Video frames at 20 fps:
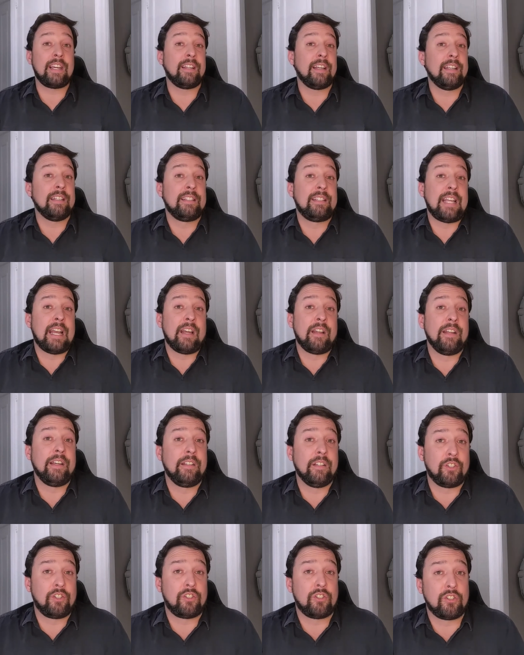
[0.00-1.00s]
that is telling
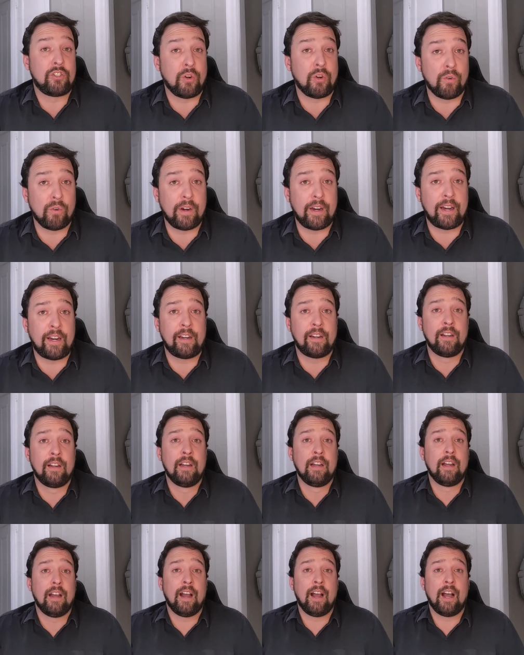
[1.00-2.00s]
the story.
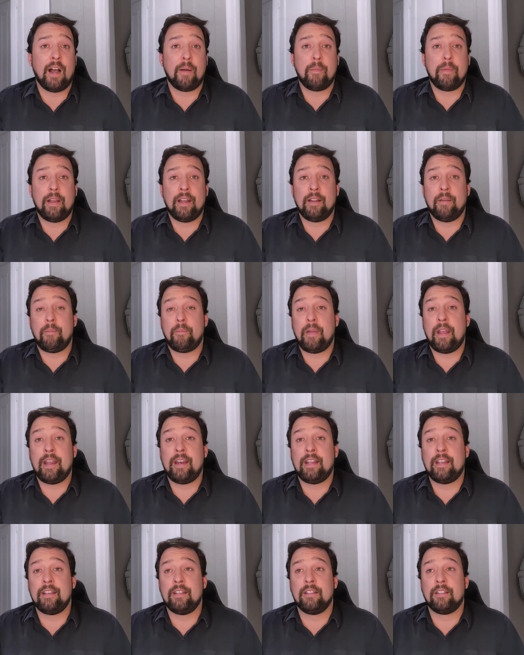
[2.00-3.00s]
It
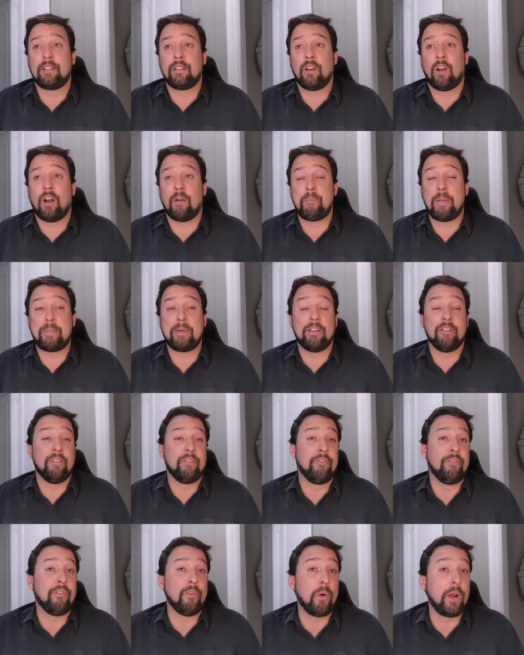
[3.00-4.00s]
is maybe
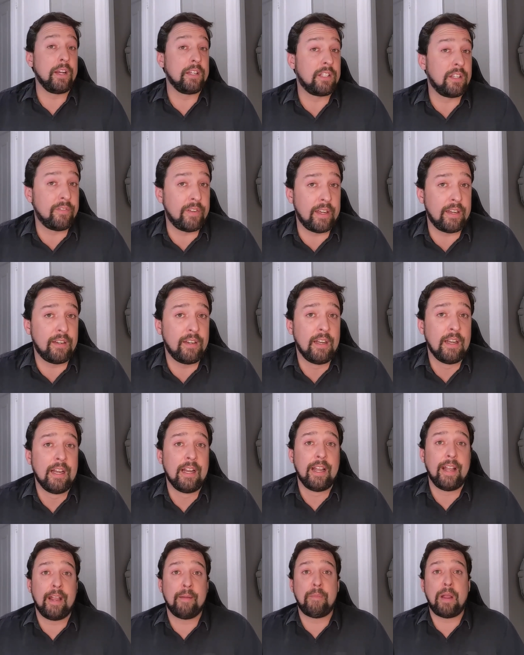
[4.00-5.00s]
the voice of it.
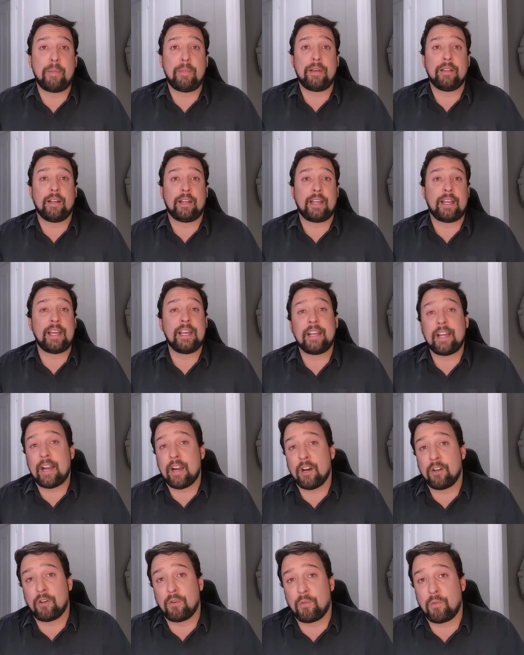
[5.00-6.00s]
It may be the key
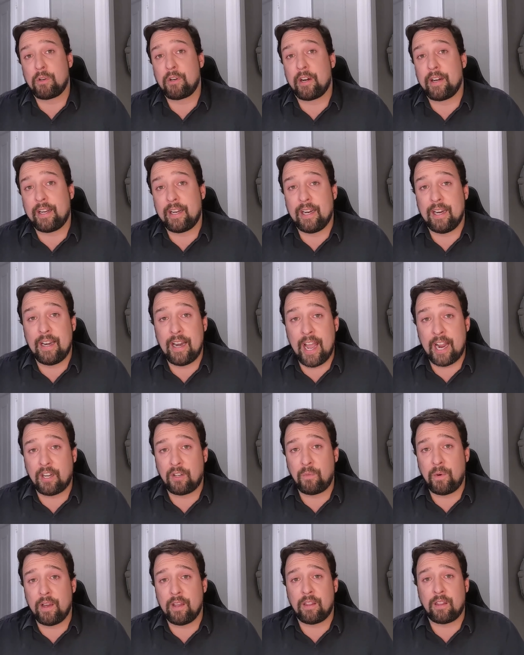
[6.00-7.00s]
character we're trying to
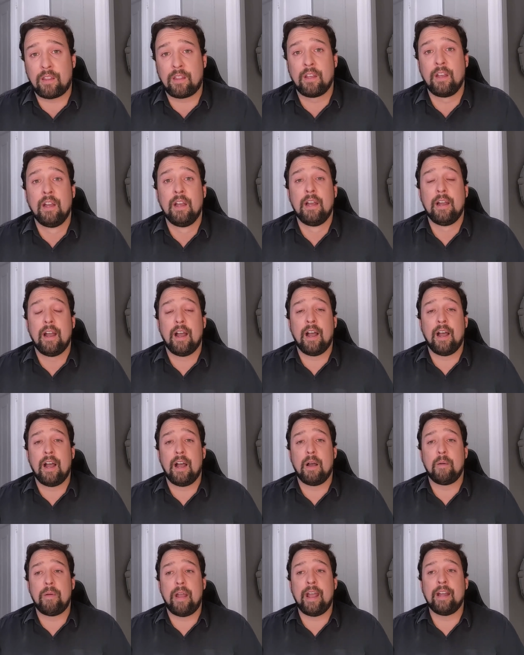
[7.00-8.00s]
connect with.
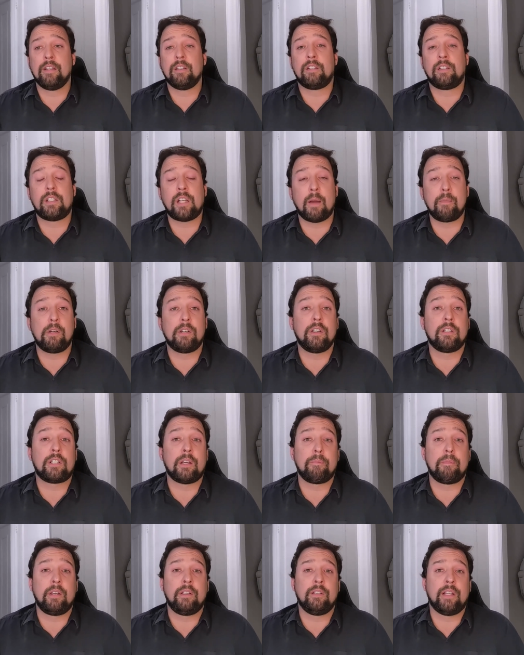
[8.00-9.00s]
And subject is
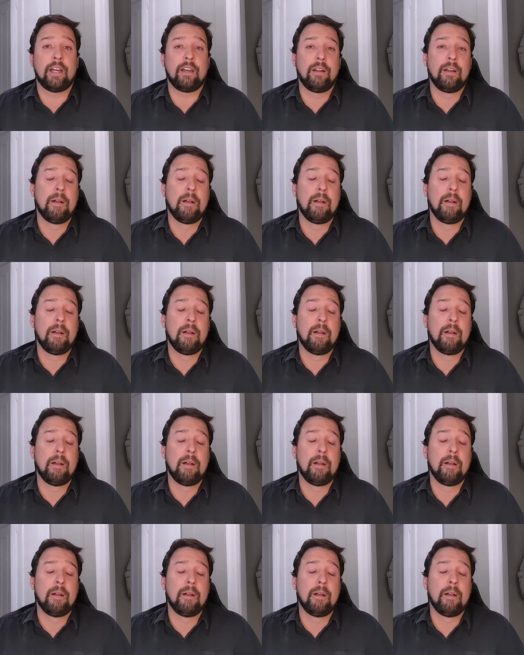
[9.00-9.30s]
something that